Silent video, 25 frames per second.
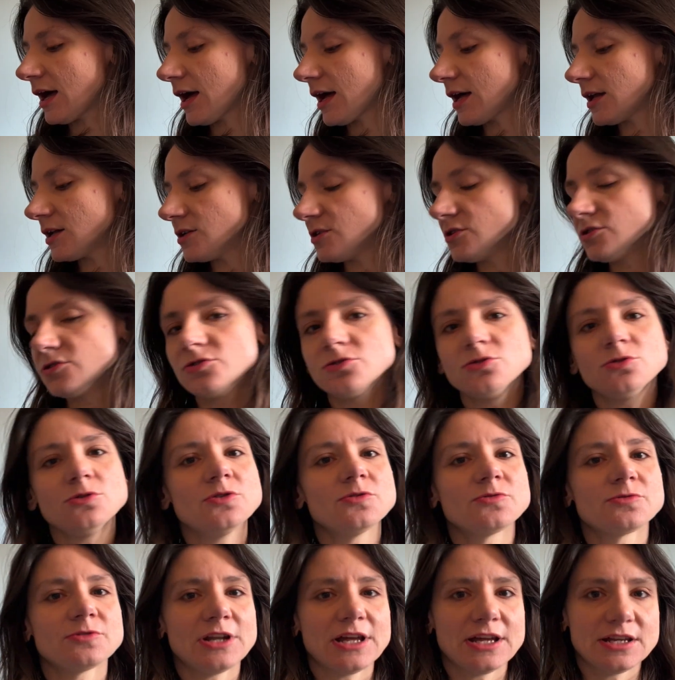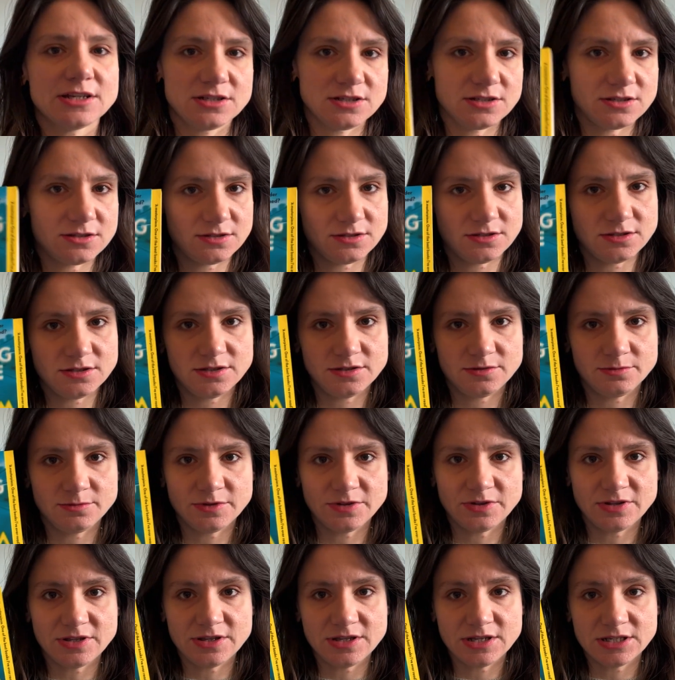And sort of related is
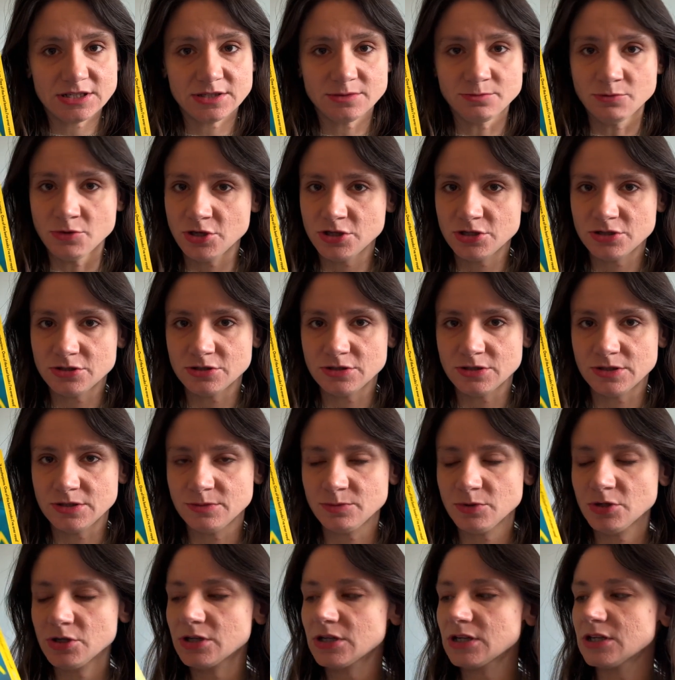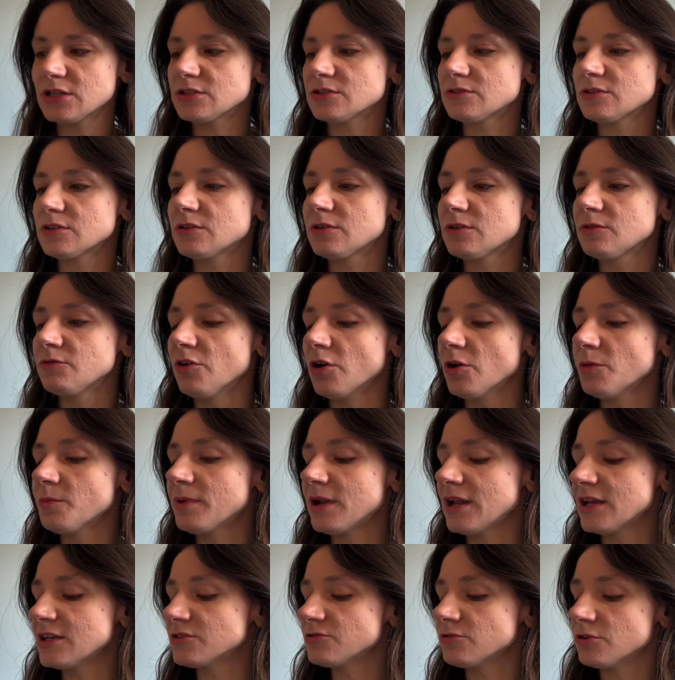when there's the murder in the book, is Wrong
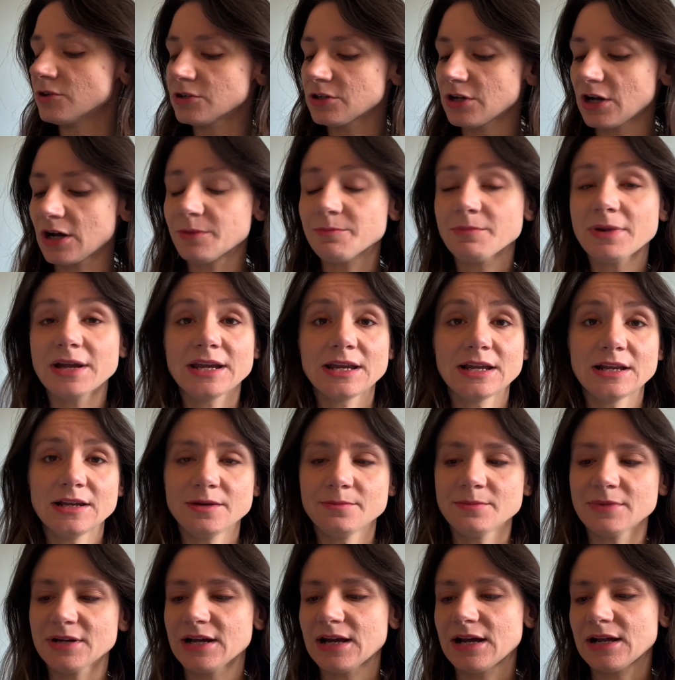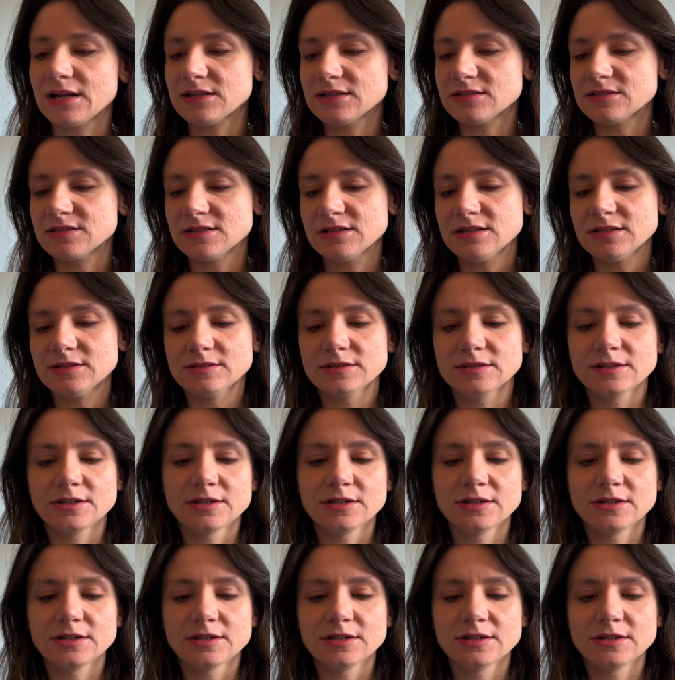Place, Wrong Time by Gillian McAllister,